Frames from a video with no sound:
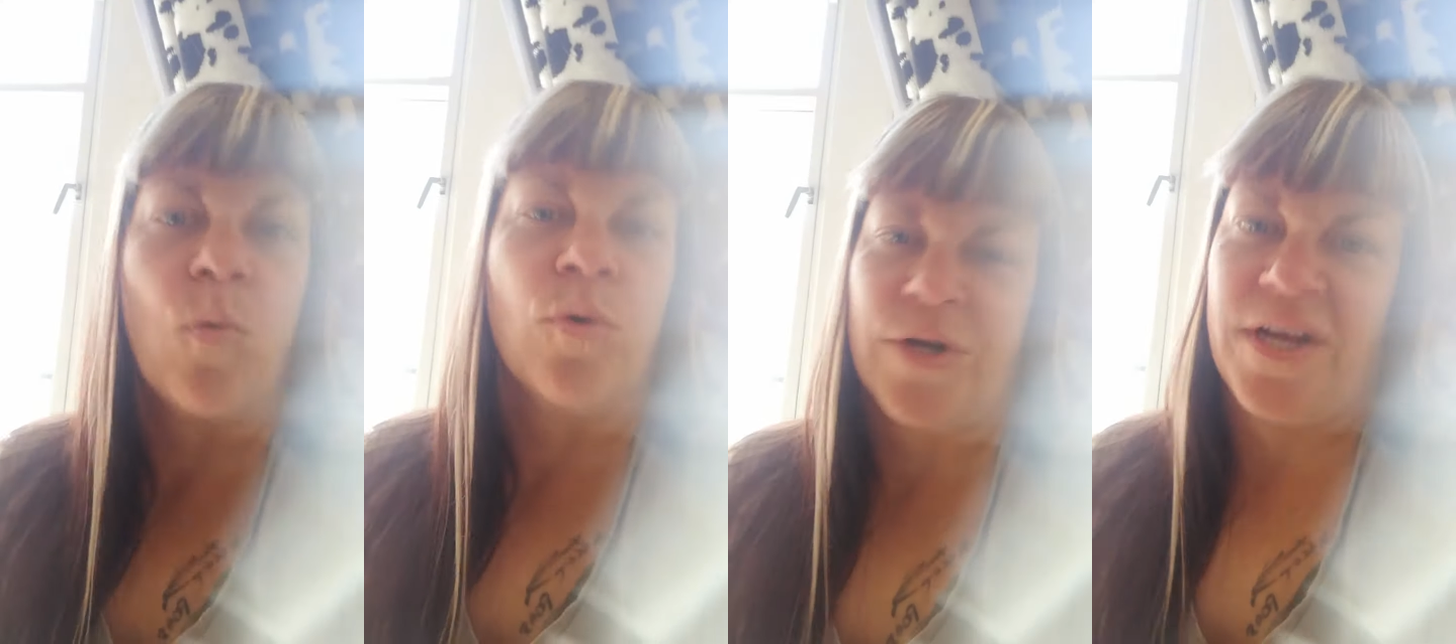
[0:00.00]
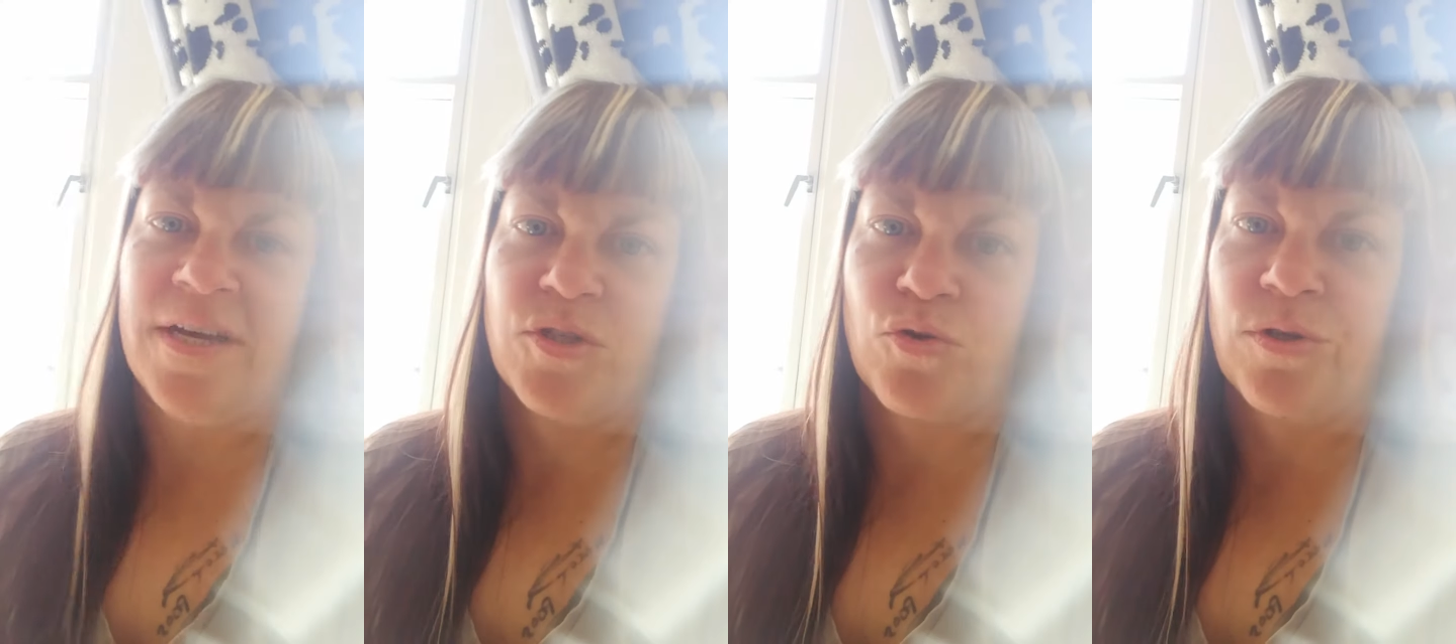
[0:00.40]
be
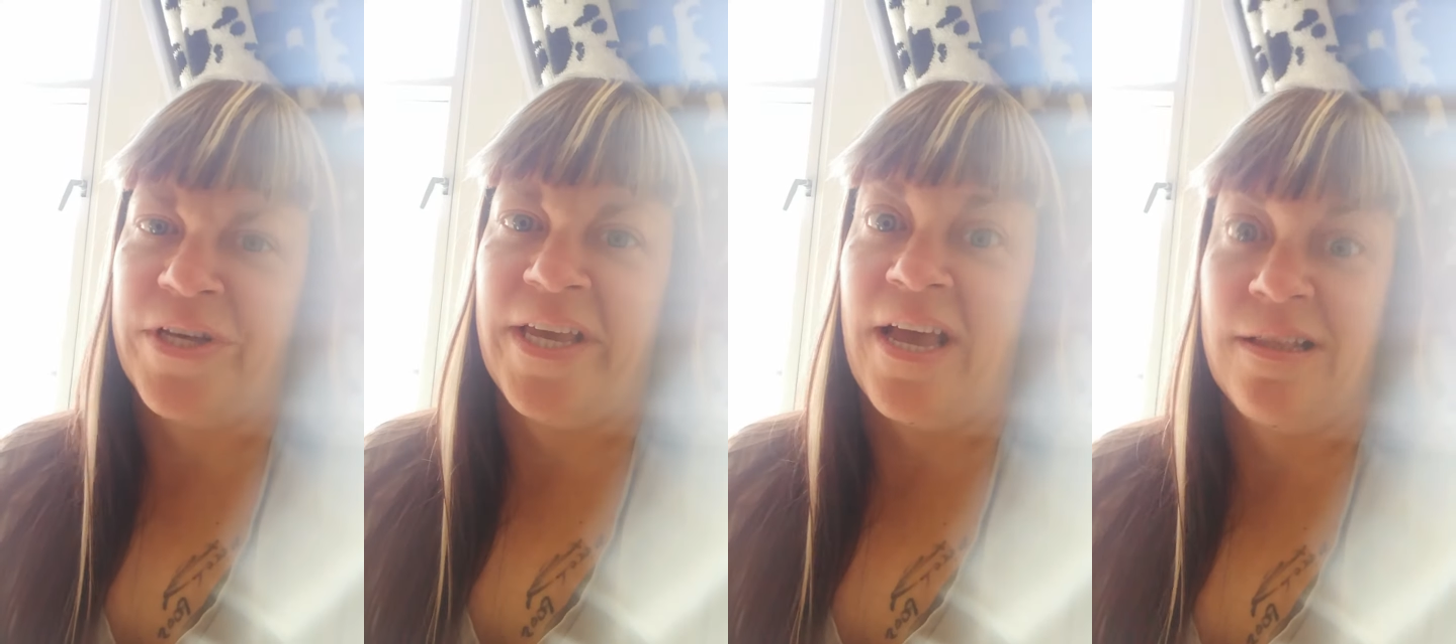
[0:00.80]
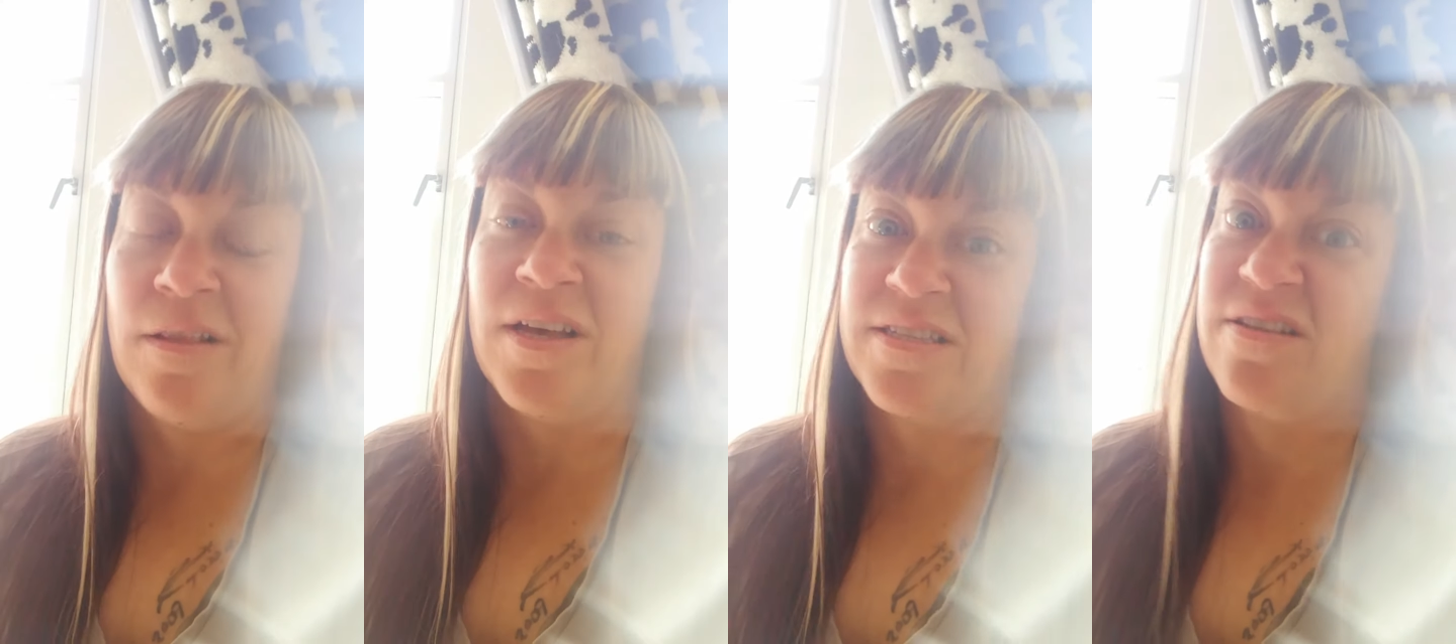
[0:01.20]
organized, really, and a
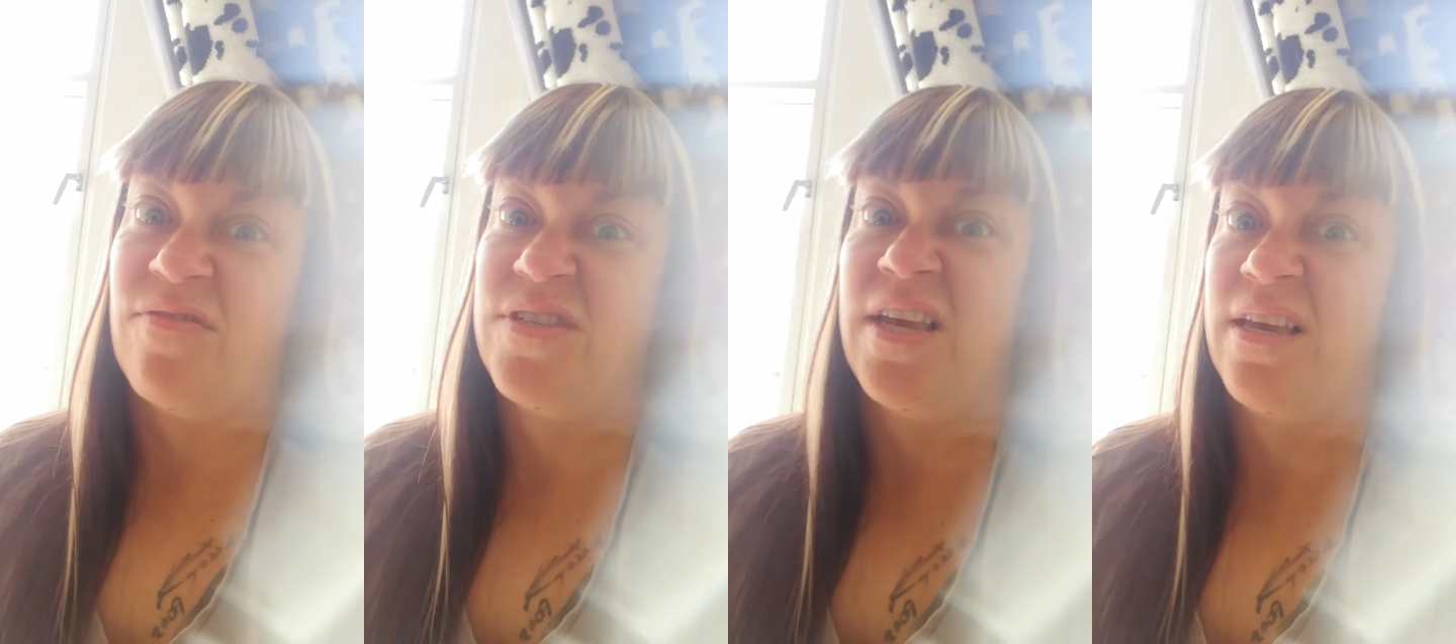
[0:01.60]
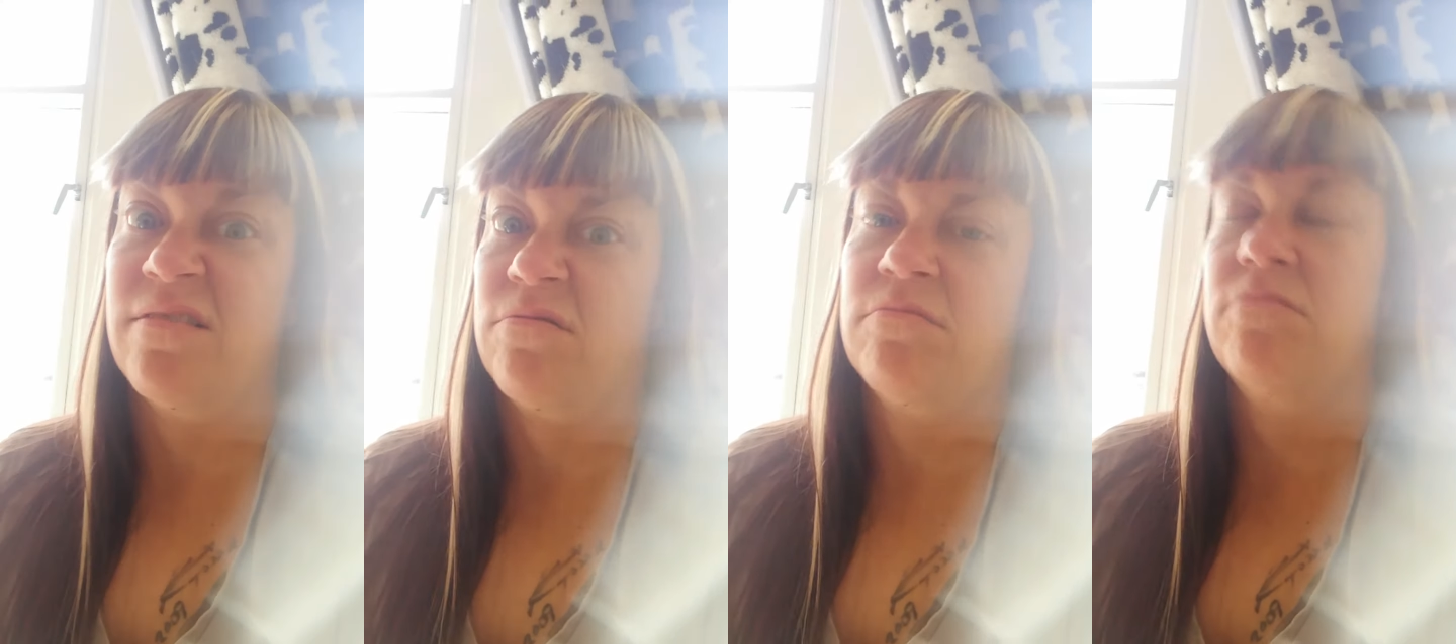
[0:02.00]
lot of stuff
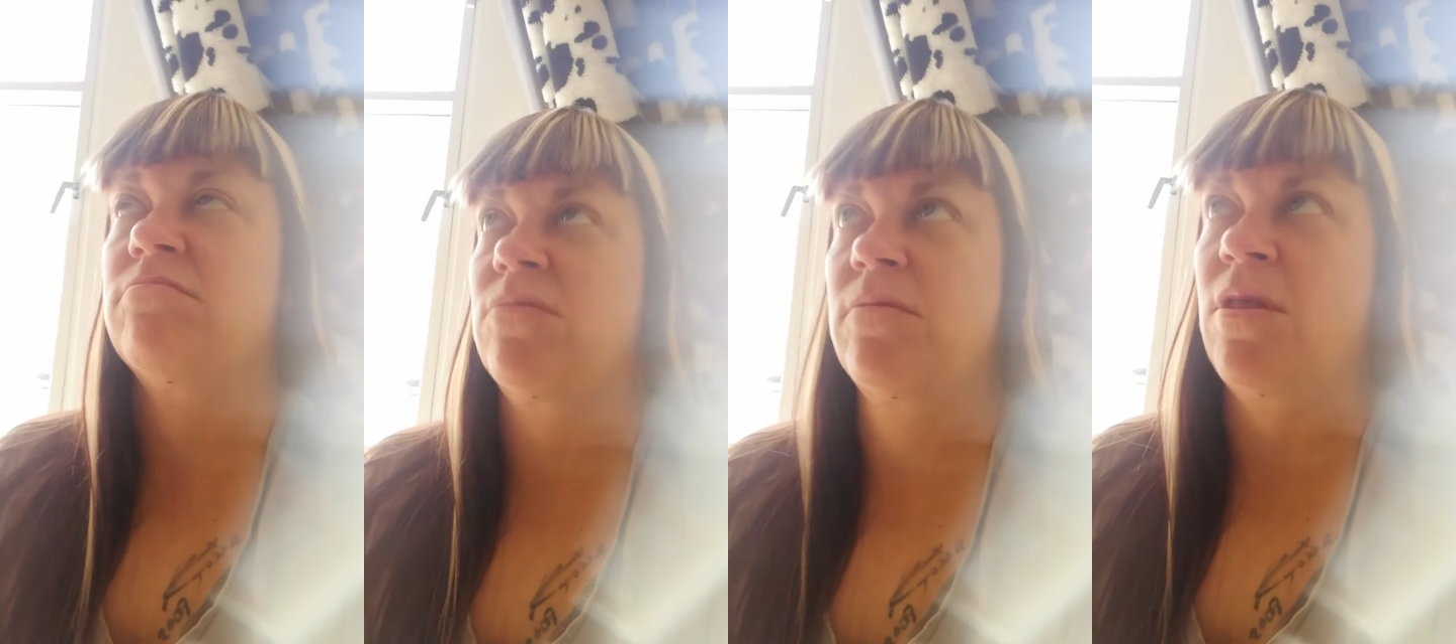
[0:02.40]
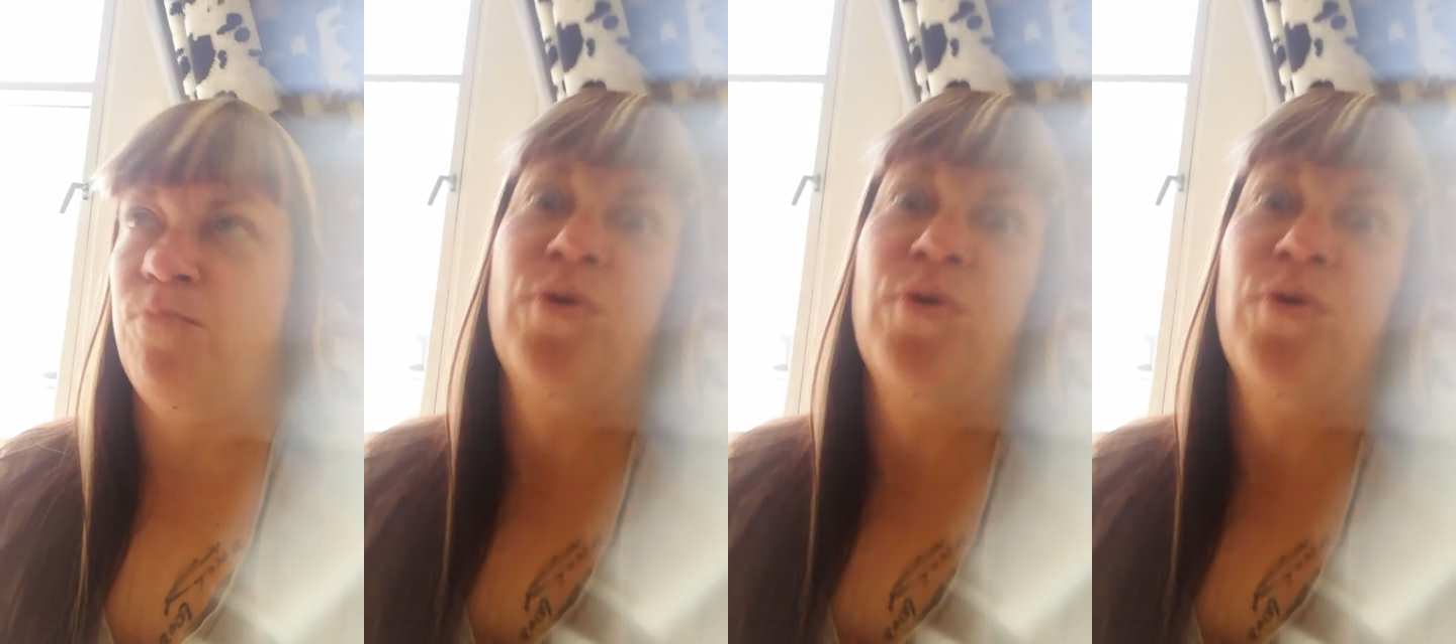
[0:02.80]
taken and